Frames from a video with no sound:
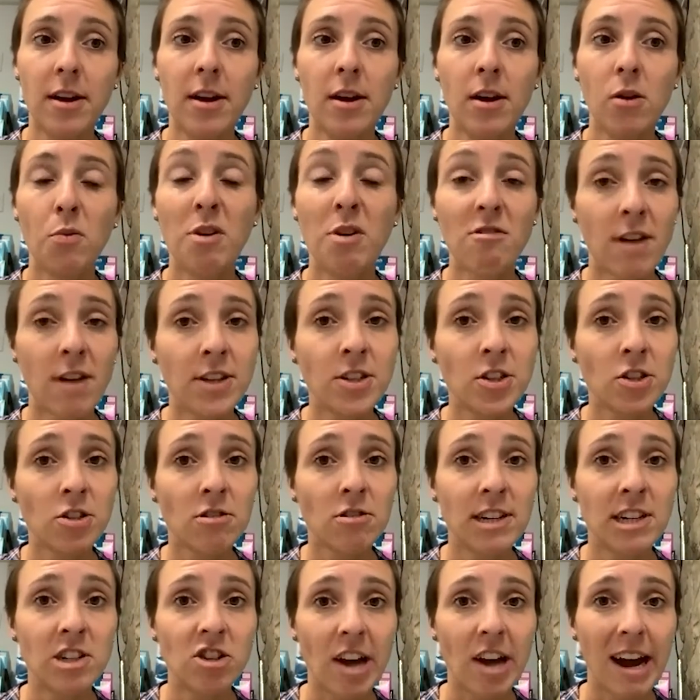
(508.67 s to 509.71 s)
We run
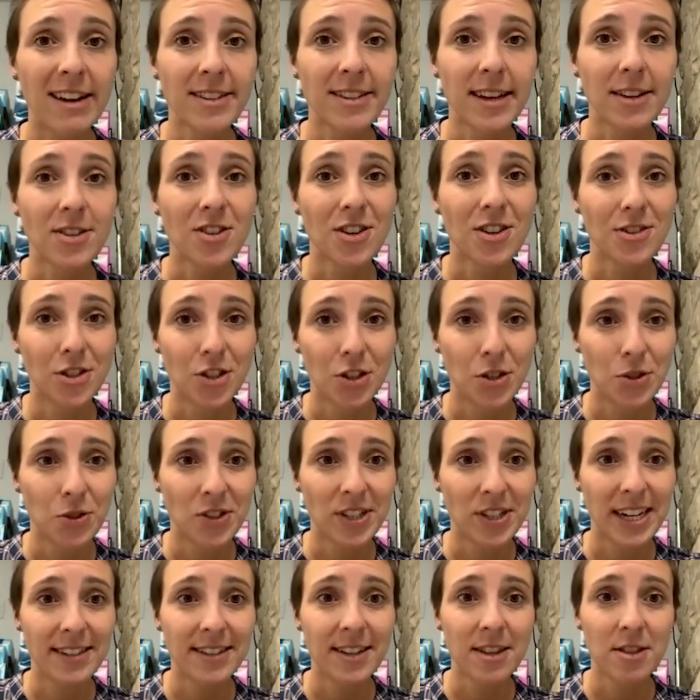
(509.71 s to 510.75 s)
syringe access on
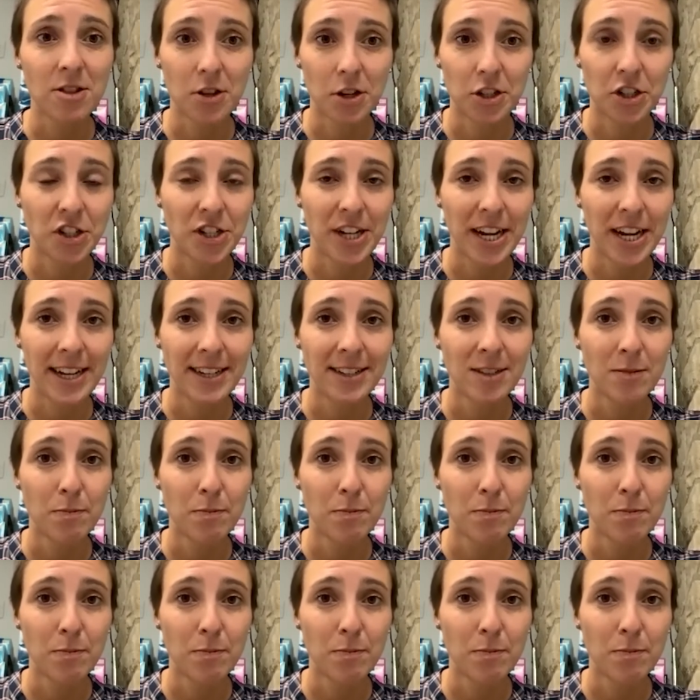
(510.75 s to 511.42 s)
Tuesdays and Thursdays,